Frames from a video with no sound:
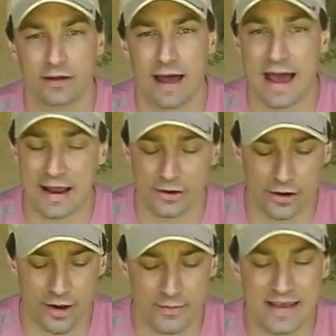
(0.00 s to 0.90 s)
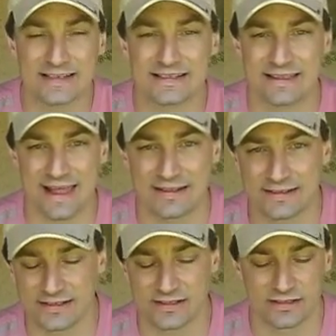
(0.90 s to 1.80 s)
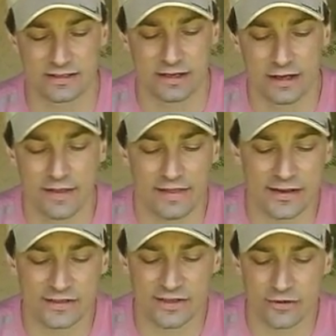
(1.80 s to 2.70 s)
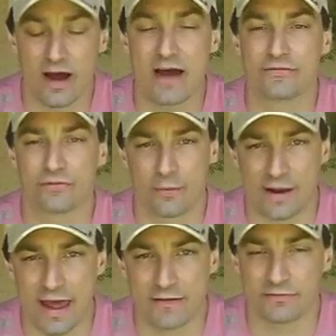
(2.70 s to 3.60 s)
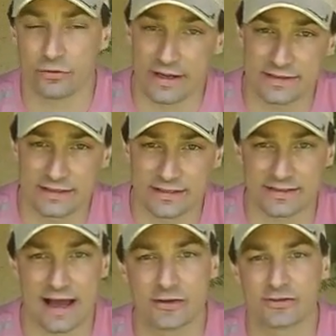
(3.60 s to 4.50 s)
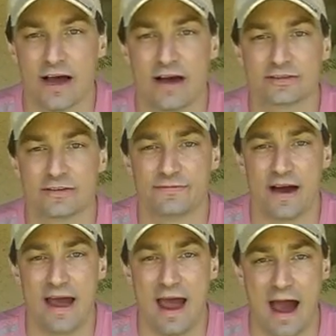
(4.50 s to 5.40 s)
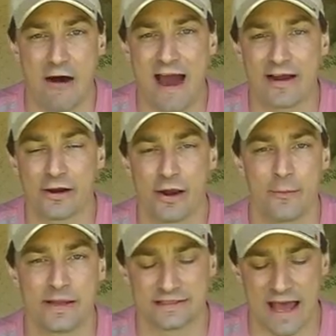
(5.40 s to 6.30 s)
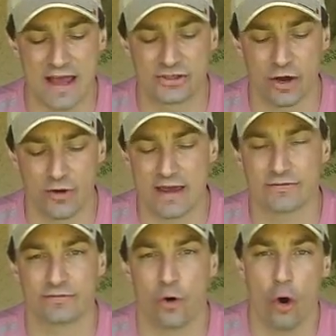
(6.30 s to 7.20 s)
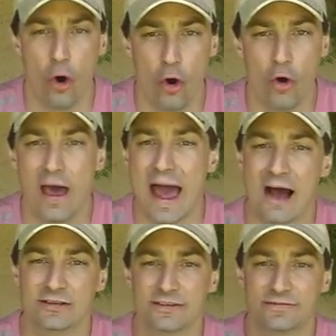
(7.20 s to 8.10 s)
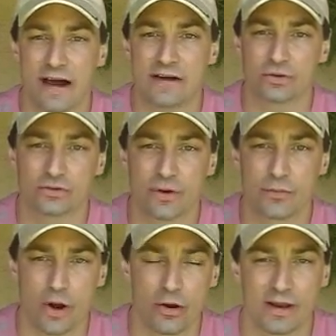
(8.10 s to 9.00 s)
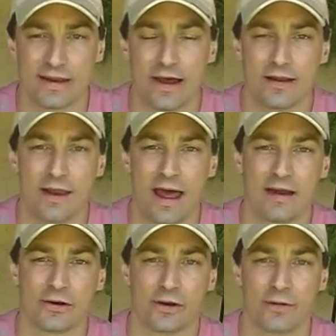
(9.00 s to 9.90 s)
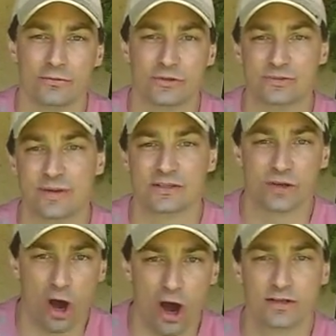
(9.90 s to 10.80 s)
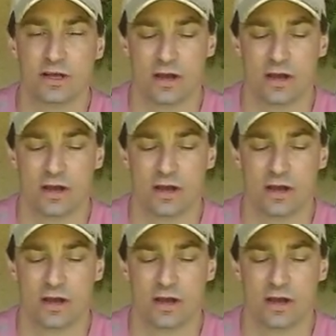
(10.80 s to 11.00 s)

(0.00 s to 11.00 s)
An acronym is letters that is derived from a name. For instance, House of Fire, our acronym is HOF. Or House of Fire is also broken down in an acronym which means heart,